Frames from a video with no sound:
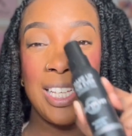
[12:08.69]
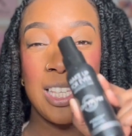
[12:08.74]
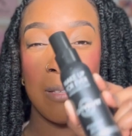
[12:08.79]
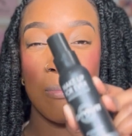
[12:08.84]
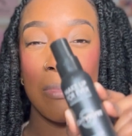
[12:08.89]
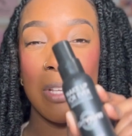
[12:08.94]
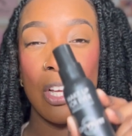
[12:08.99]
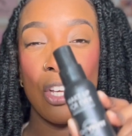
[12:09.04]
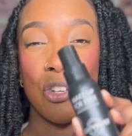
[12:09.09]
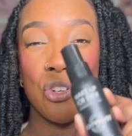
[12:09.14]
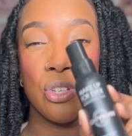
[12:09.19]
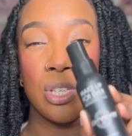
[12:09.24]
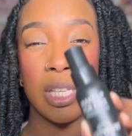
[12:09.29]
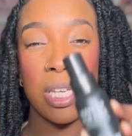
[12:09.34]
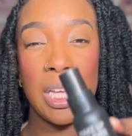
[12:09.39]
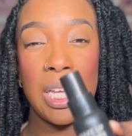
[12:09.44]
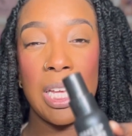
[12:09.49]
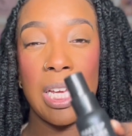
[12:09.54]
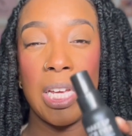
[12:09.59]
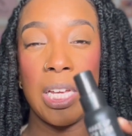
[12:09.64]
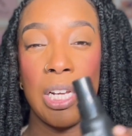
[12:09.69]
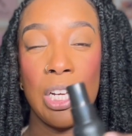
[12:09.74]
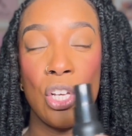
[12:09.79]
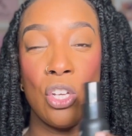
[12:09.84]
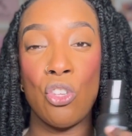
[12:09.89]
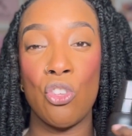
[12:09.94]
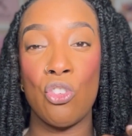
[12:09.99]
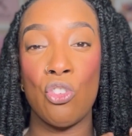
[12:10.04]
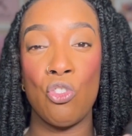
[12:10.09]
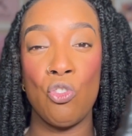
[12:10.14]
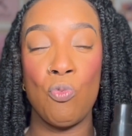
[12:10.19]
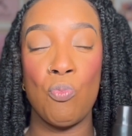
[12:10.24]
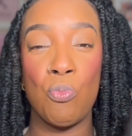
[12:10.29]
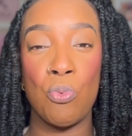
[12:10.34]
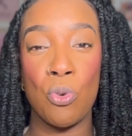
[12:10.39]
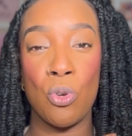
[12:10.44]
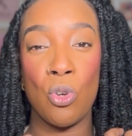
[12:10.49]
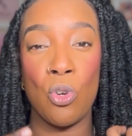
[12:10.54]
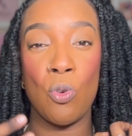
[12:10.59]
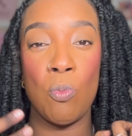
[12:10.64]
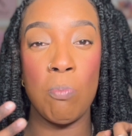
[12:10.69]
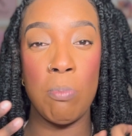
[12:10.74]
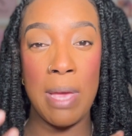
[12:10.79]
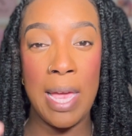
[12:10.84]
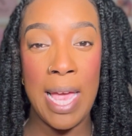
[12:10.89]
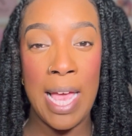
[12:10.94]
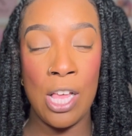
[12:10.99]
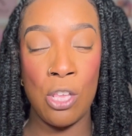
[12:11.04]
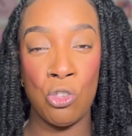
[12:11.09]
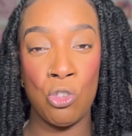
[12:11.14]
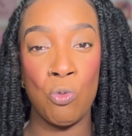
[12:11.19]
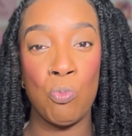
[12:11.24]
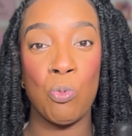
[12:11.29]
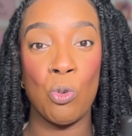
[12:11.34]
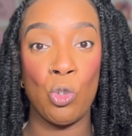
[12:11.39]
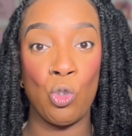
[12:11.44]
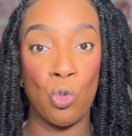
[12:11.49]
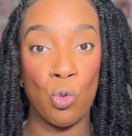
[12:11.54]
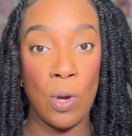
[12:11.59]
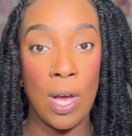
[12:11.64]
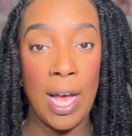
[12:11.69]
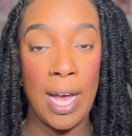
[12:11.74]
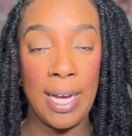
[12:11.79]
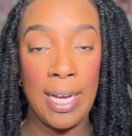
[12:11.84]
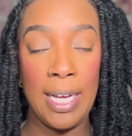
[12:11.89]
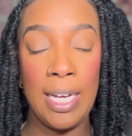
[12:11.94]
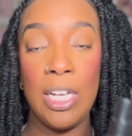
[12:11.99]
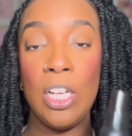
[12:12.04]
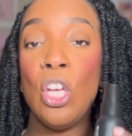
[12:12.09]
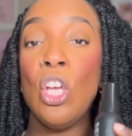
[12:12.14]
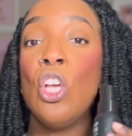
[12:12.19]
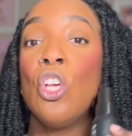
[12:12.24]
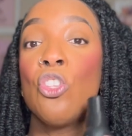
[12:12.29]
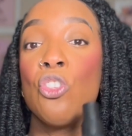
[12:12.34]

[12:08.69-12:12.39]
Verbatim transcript: sometimes your skin can look super matte, super drying.